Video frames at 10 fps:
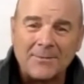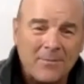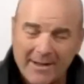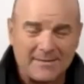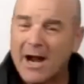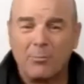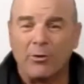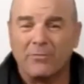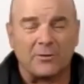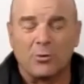It's not a
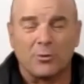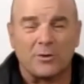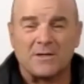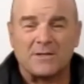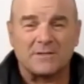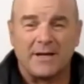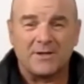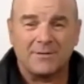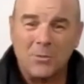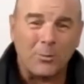perfect organization,
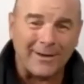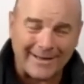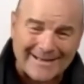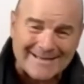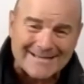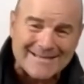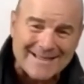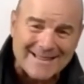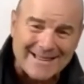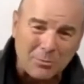but it is
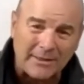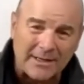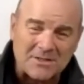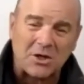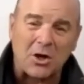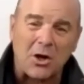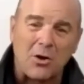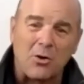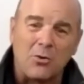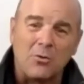the place to
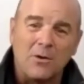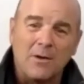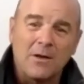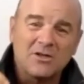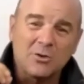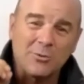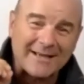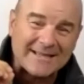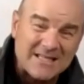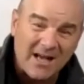go to
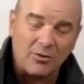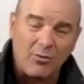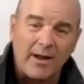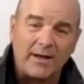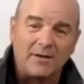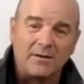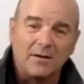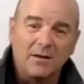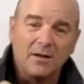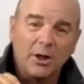accelerate
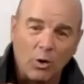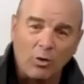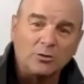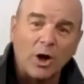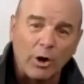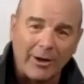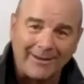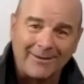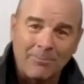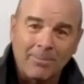your
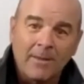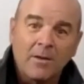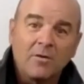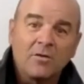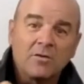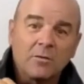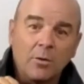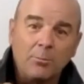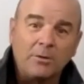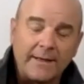learning to a
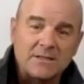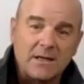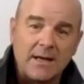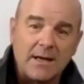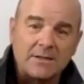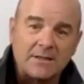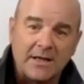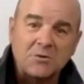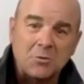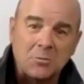place, to
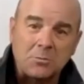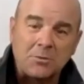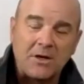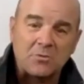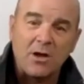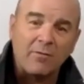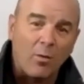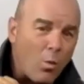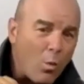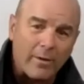get to a place where you have a
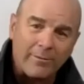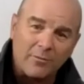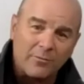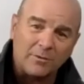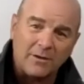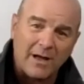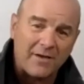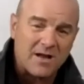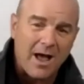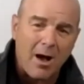wonderful
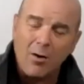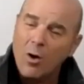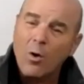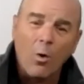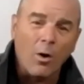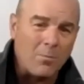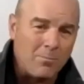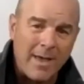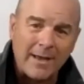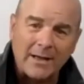lifestyle or a
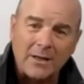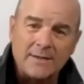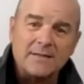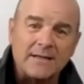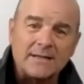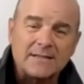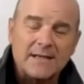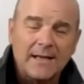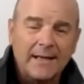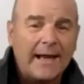mega business.
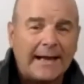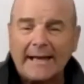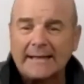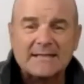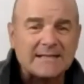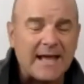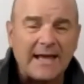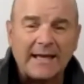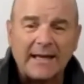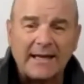And again,
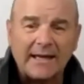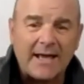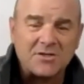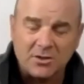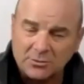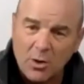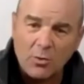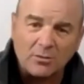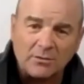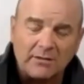staying engaged, the local
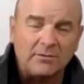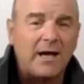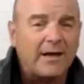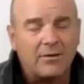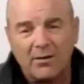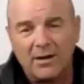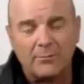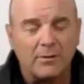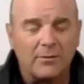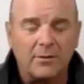level. You heard I'm
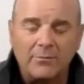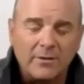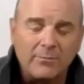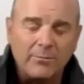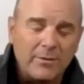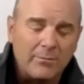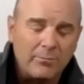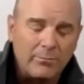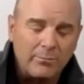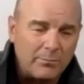the
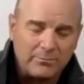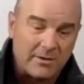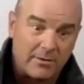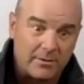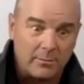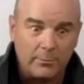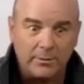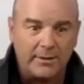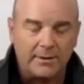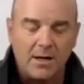chair of the $1 Million
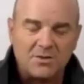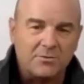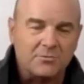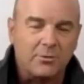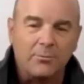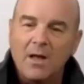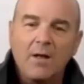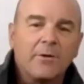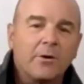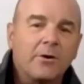Speakers Group.
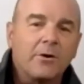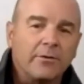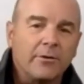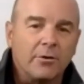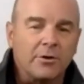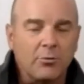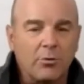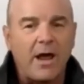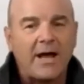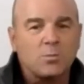There are groups for
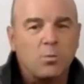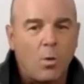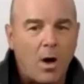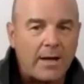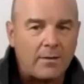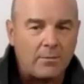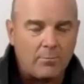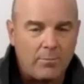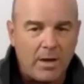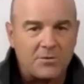XY
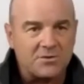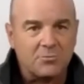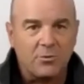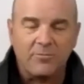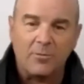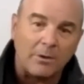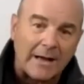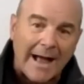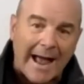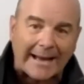members. There's a group for
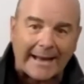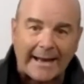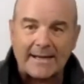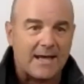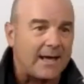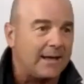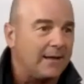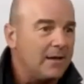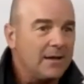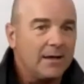Black NSA.
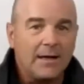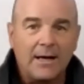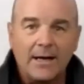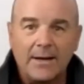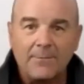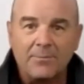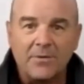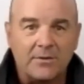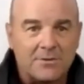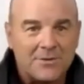
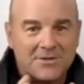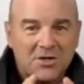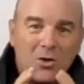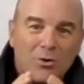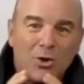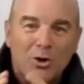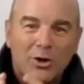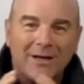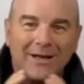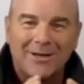There are these
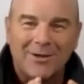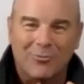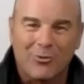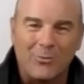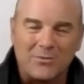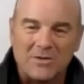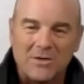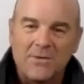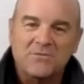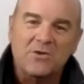community groups. So
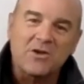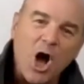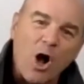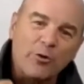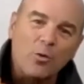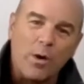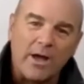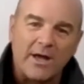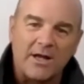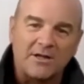there's other
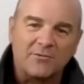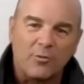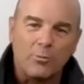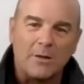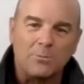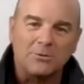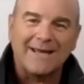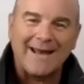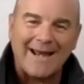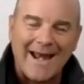ways for people to
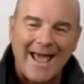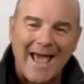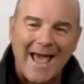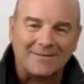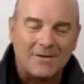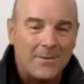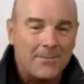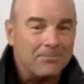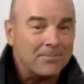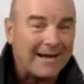connect.
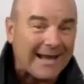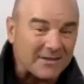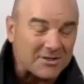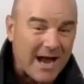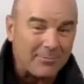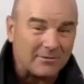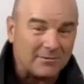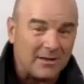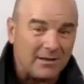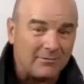And again, at the chapter
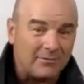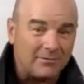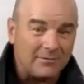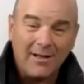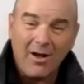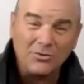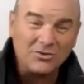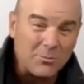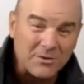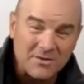level, so
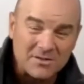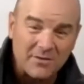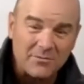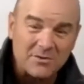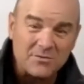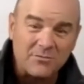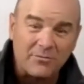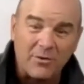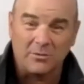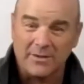much of this stuff is
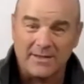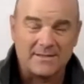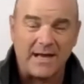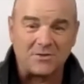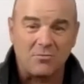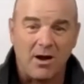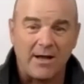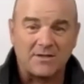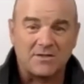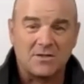virtual these days, right?
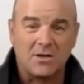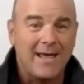So